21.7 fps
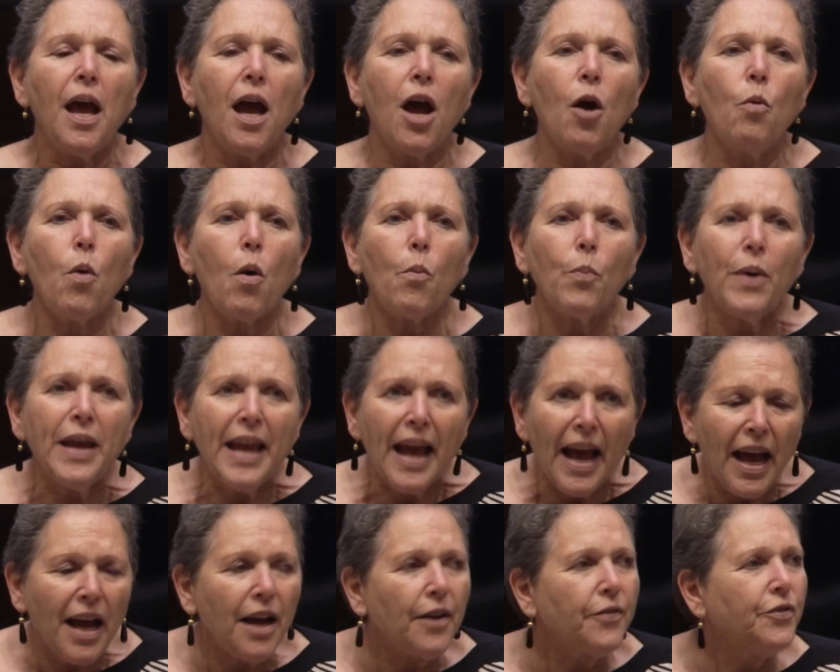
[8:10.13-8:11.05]
And what we
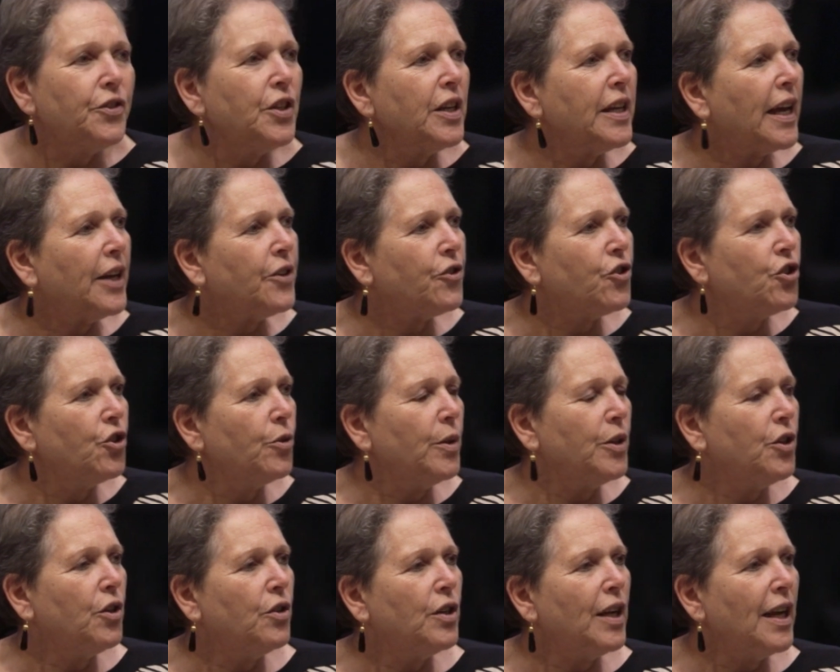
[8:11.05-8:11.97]
have to get to
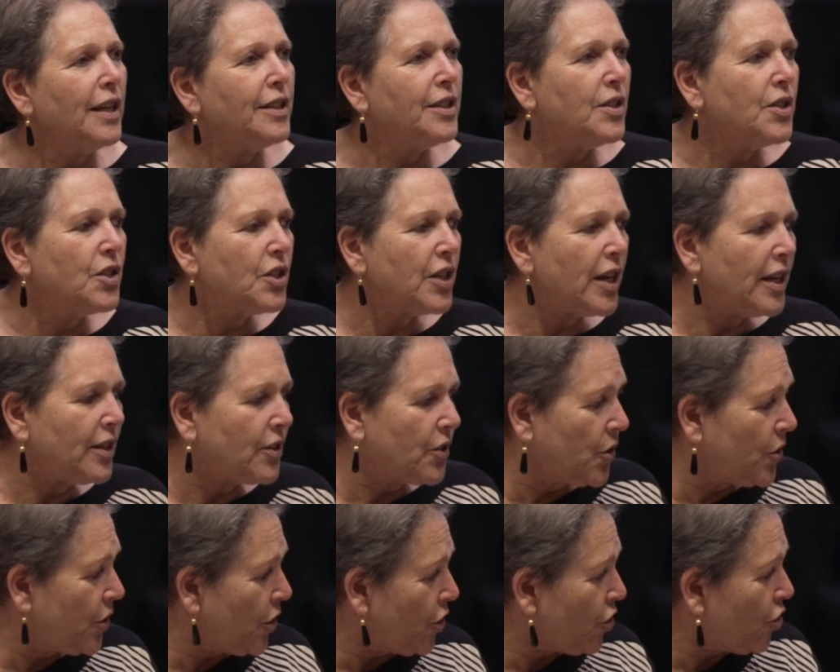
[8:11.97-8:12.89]
in the United States,
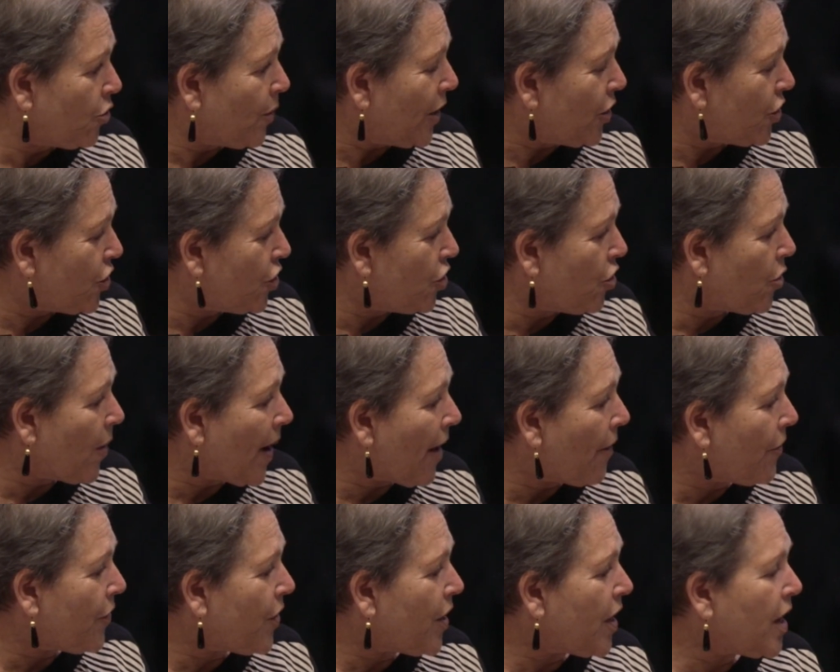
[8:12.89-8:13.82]
the situation you
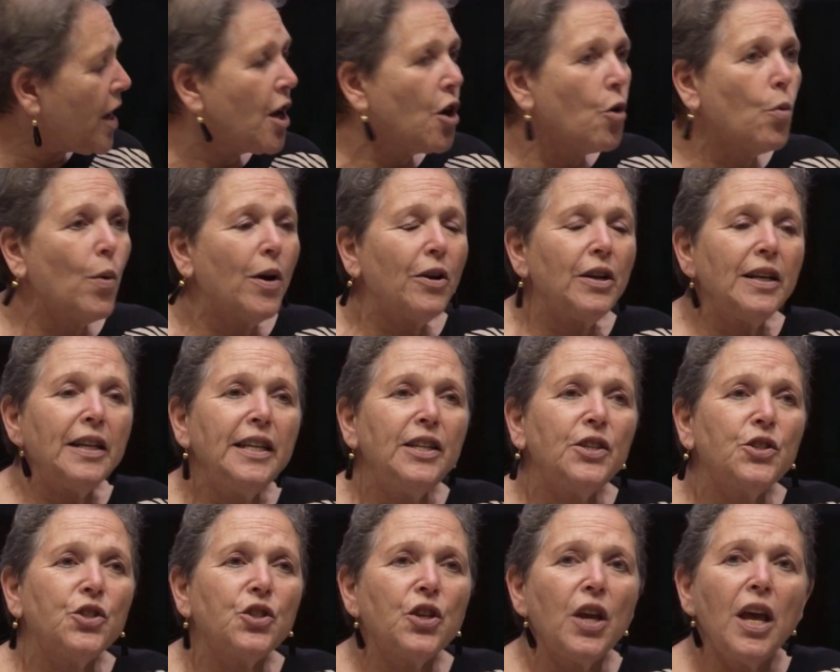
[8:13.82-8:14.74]
have here, where at
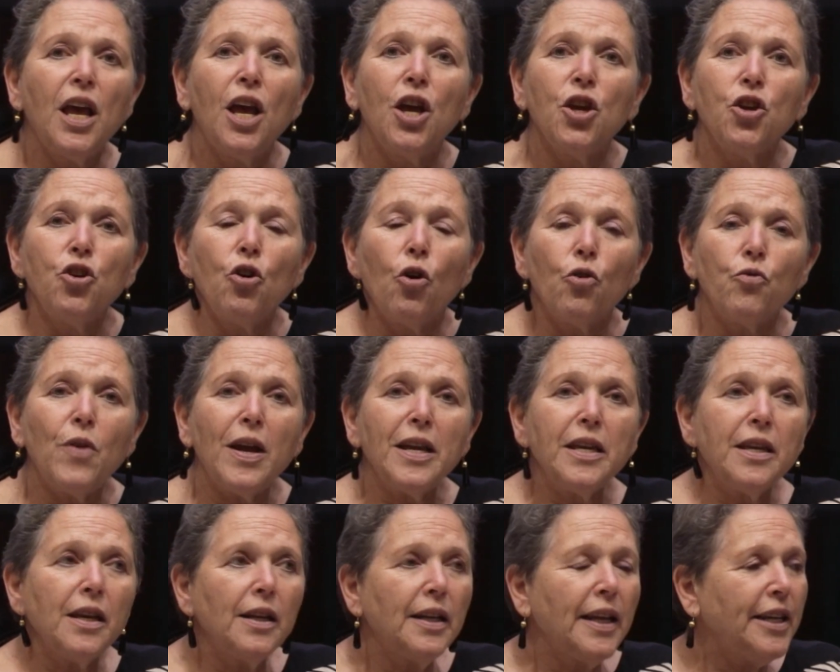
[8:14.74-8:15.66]
least your
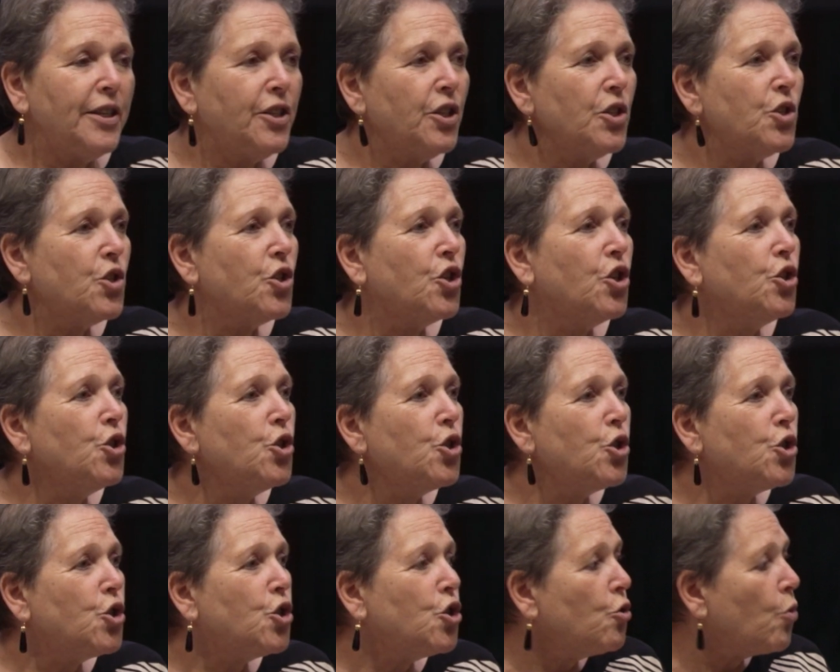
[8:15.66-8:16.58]
regulators can
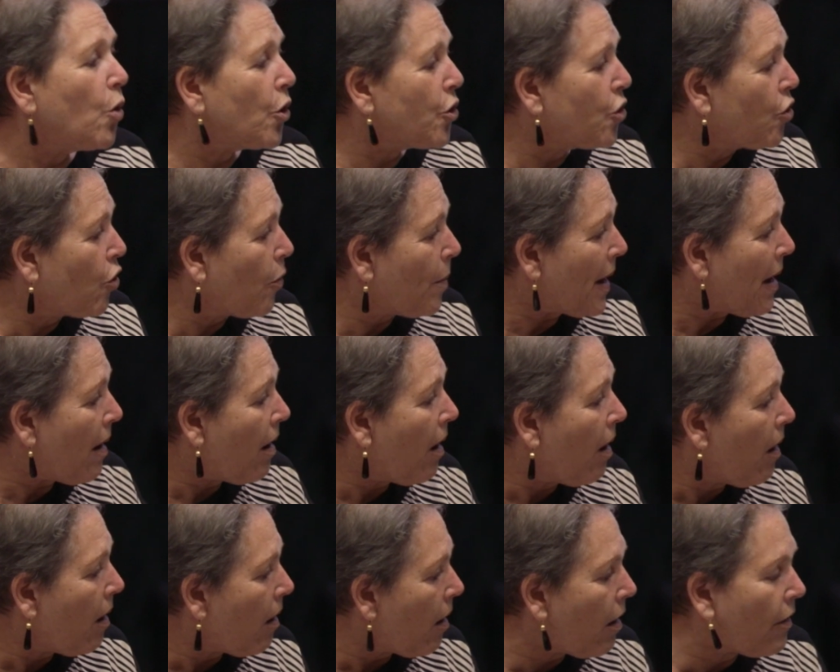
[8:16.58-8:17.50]
sue on your
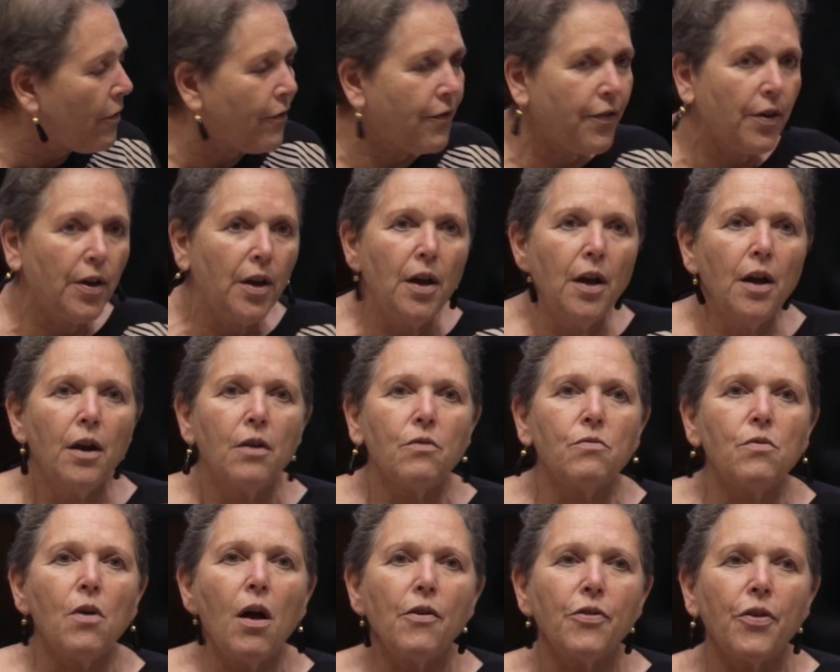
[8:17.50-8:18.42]
behalf
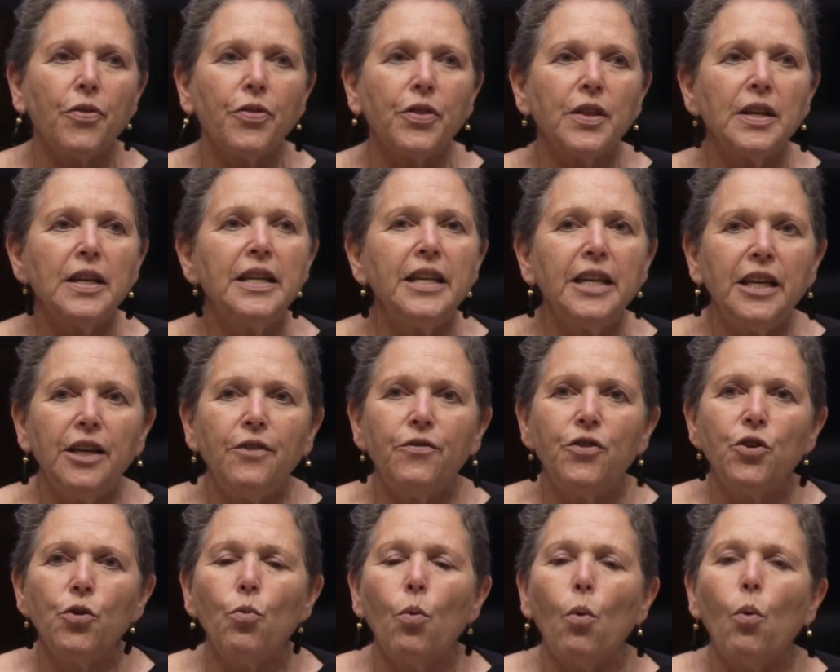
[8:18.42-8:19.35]
rather than leave
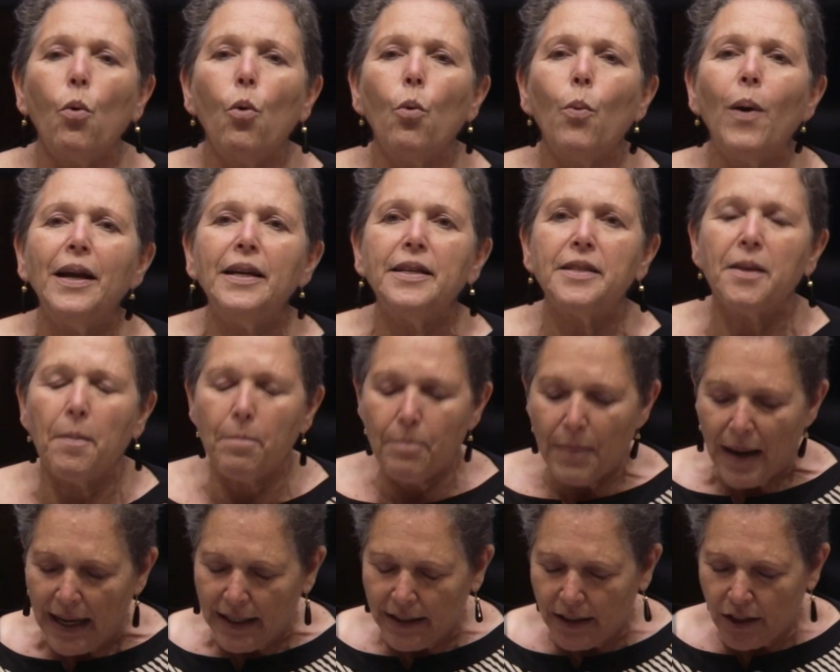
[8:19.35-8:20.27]
you always
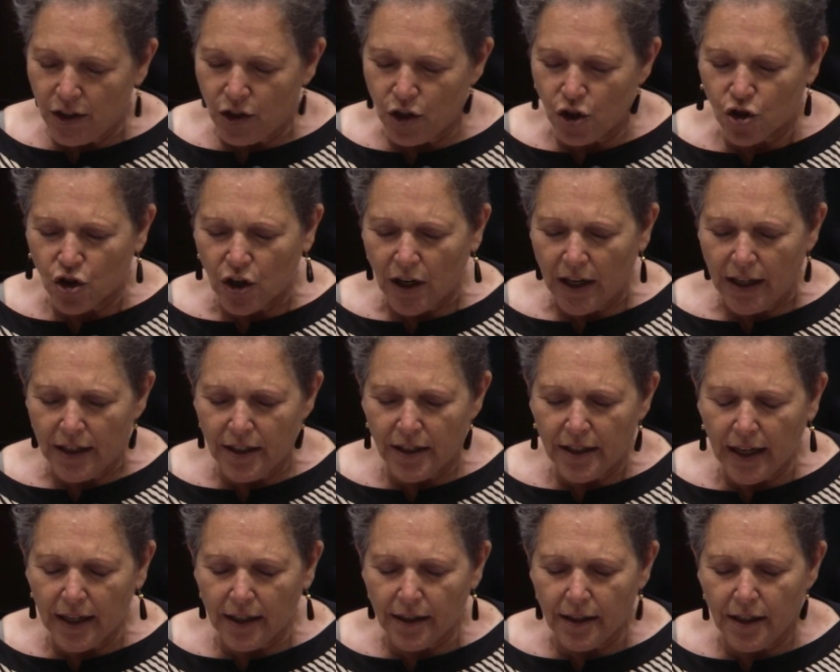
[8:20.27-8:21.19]
abandoned to try and
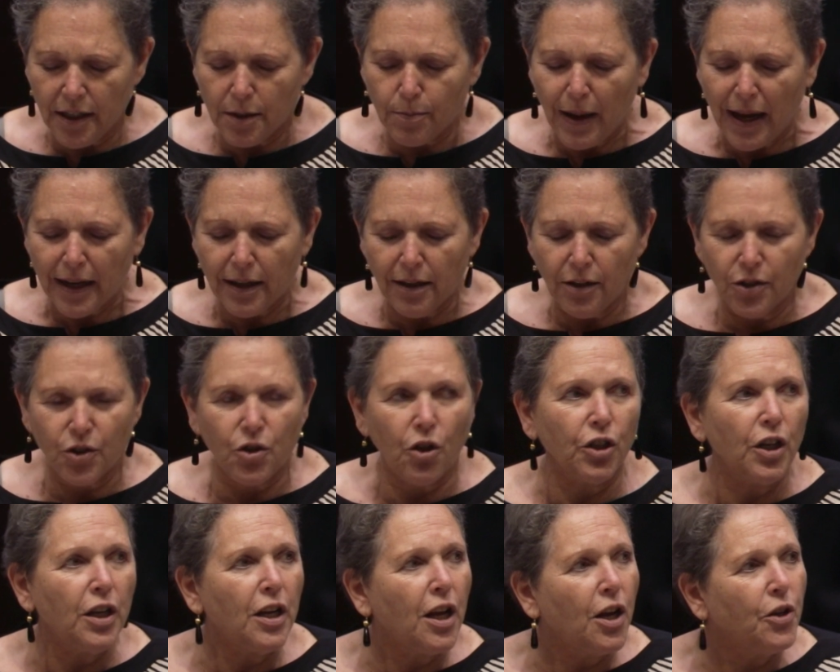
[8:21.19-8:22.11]
take these battles
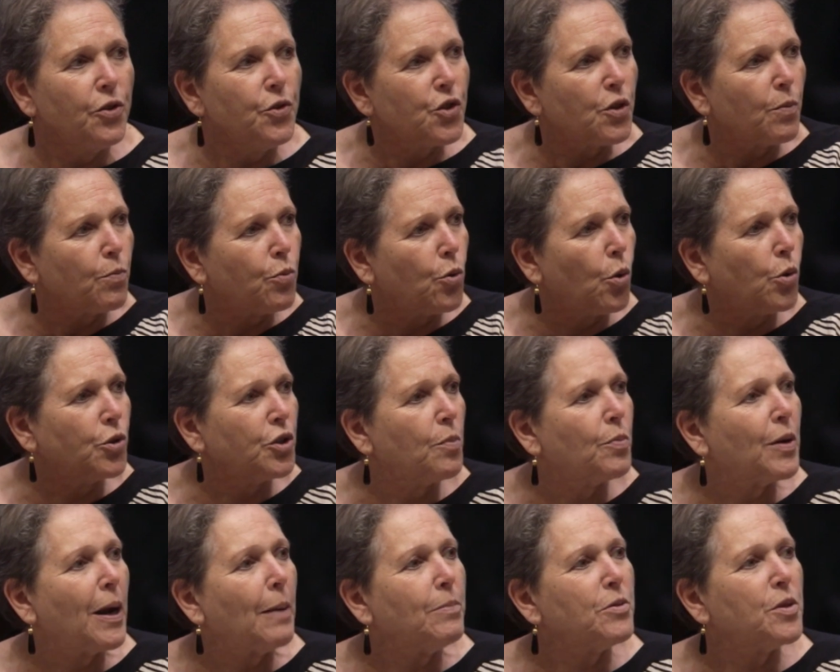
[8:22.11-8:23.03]
on alone,
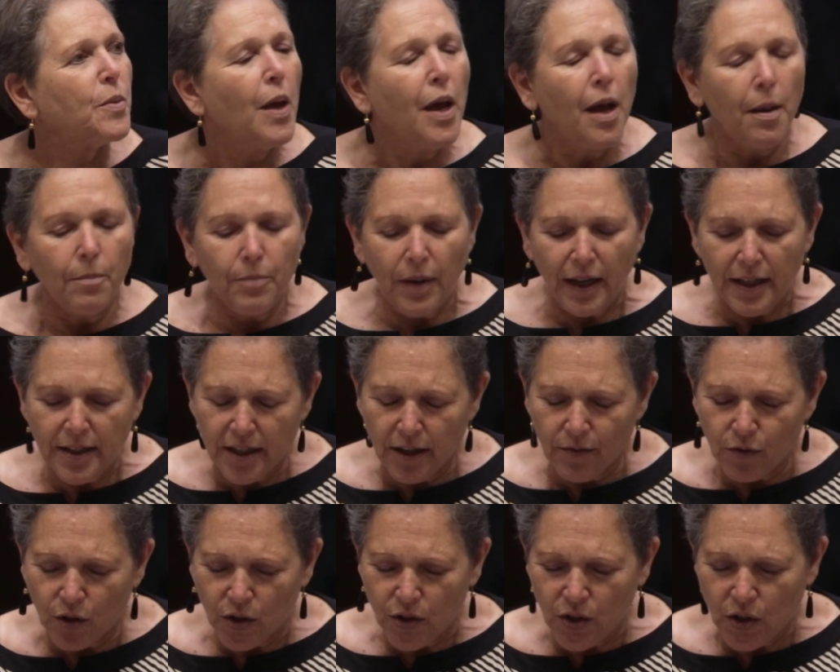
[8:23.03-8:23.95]
supported perhaps by
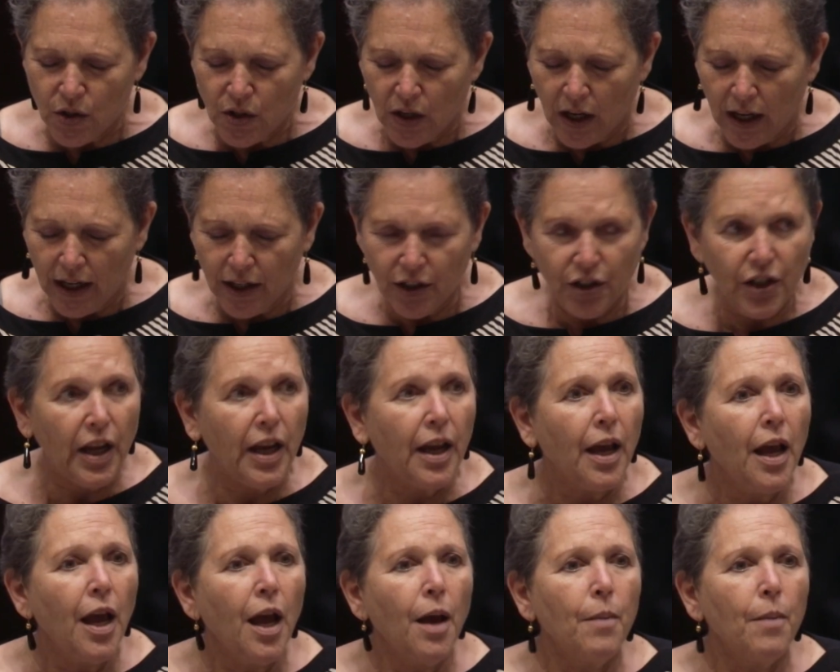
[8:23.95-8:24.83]
civil society,